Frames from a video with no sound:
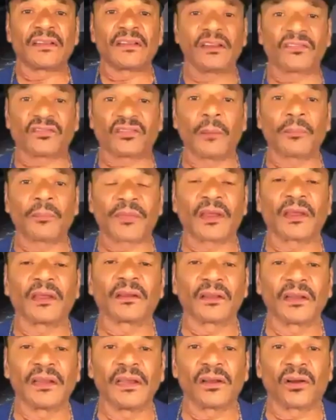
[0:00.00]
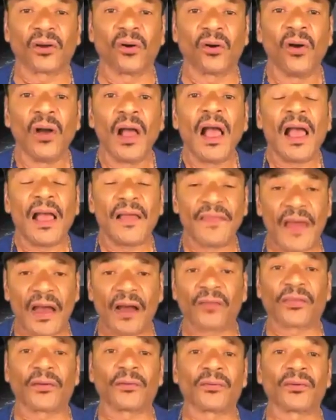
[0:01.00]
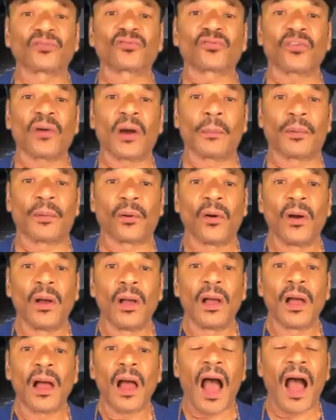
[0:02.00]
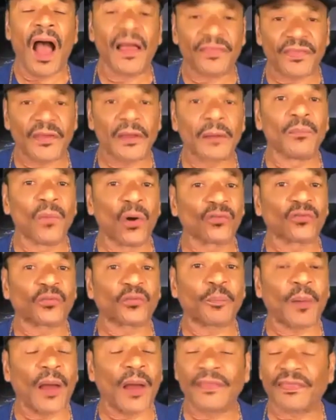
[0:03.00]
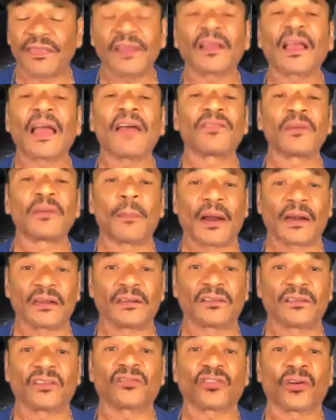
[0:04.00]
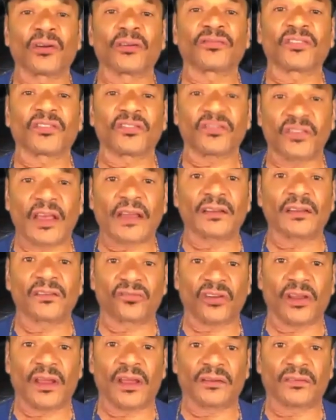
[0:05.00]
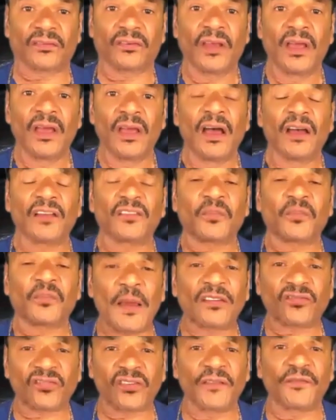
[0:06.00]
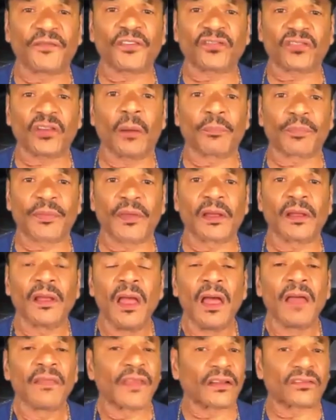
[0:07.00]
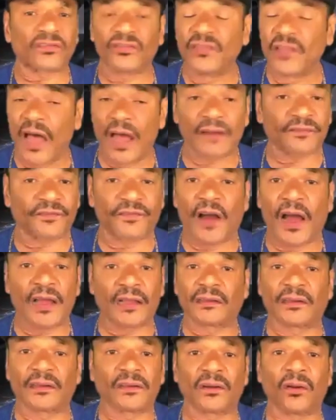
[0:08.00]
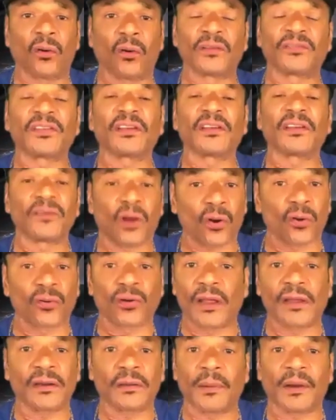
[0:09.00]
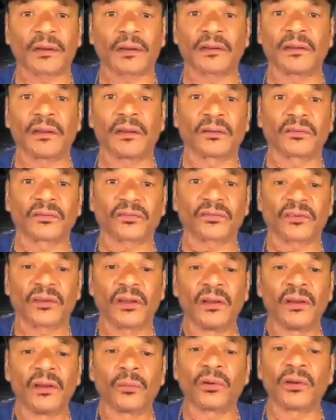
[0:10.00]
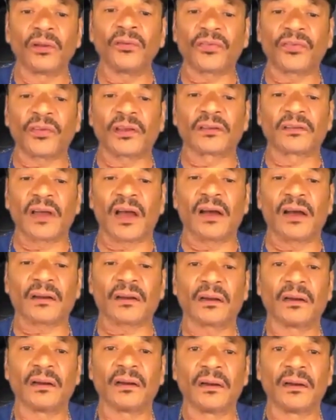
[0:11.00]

did something illegal, and now they're in trouble. I think everybody deserves a second chance, especially for something that's not violent or didn't hurt anybody else. What do you think, Doc?